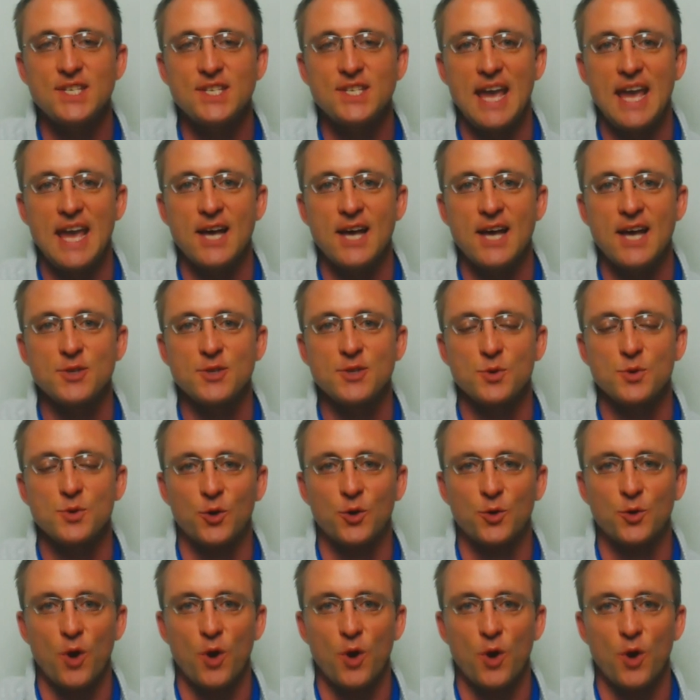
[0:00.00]
Cass with The
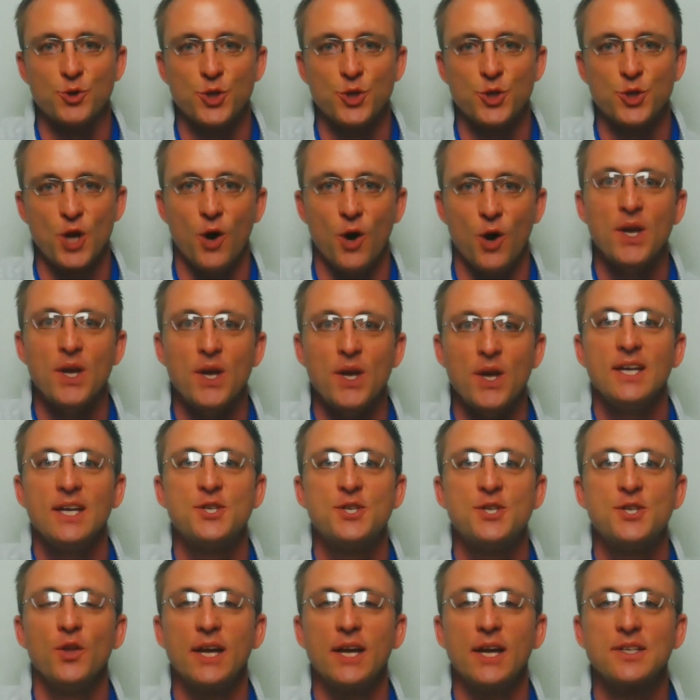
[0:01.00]
Grow Show.
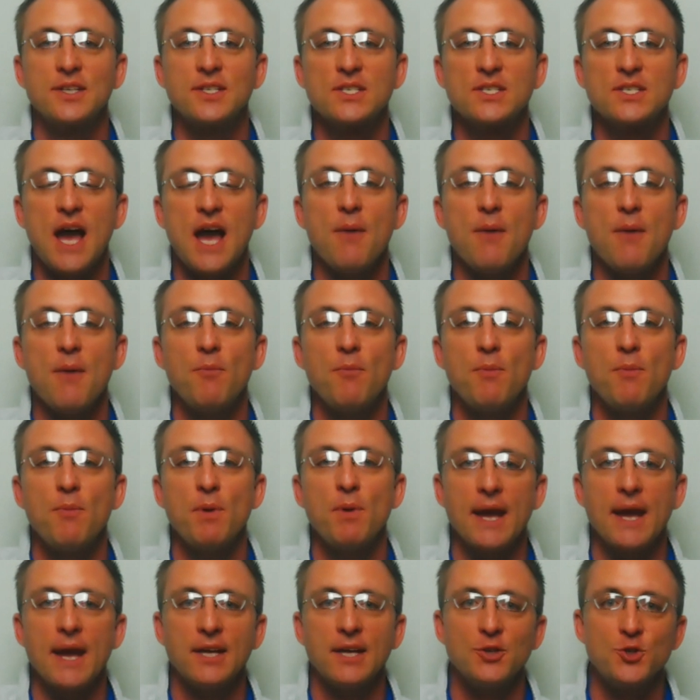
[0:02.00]
Until next time, we'll be
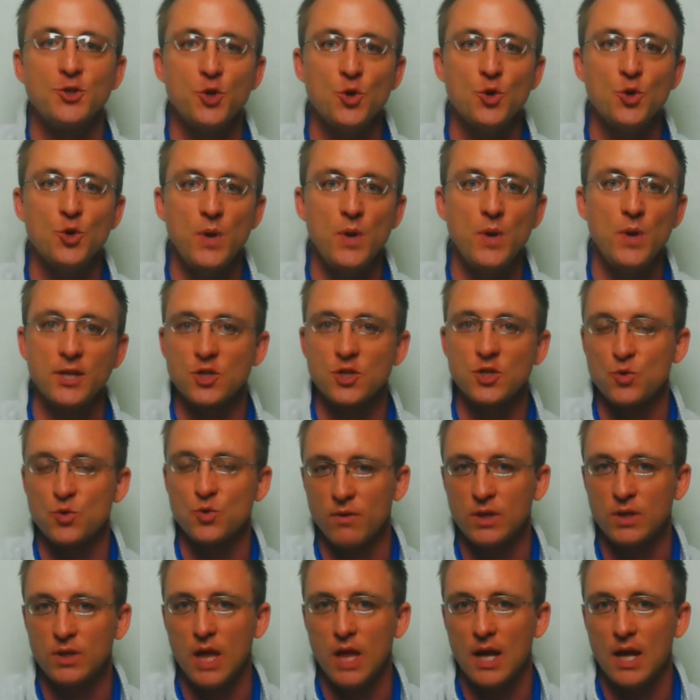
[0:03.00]
back in 2 weeks, 12
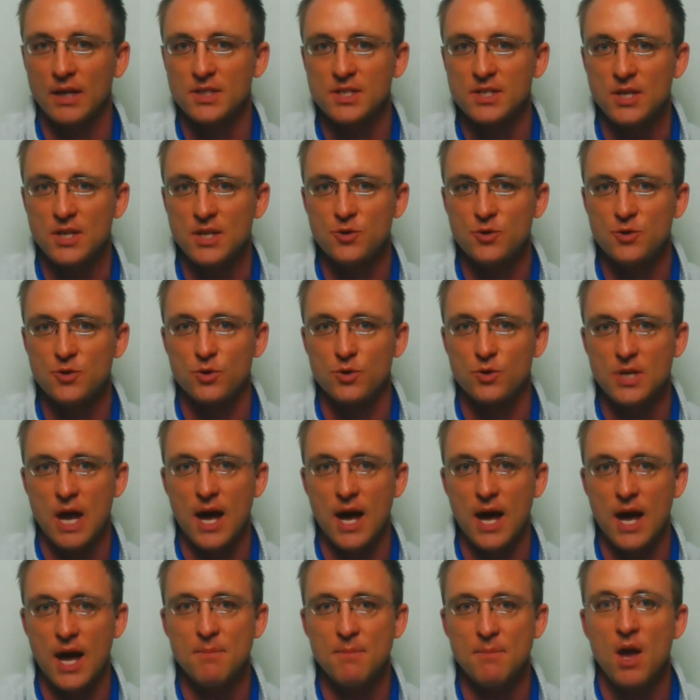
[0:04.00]
o'clock Central
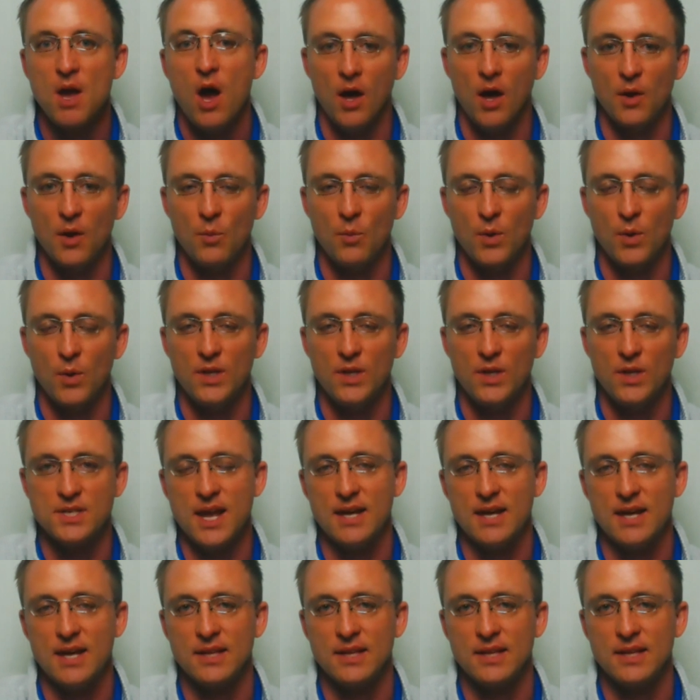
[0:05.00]
Time on
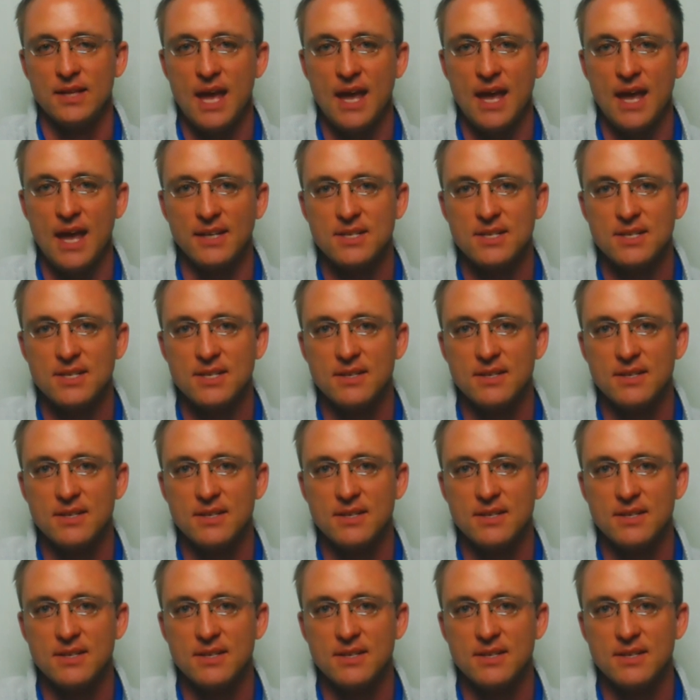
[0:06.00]
Wednesday. Thanks.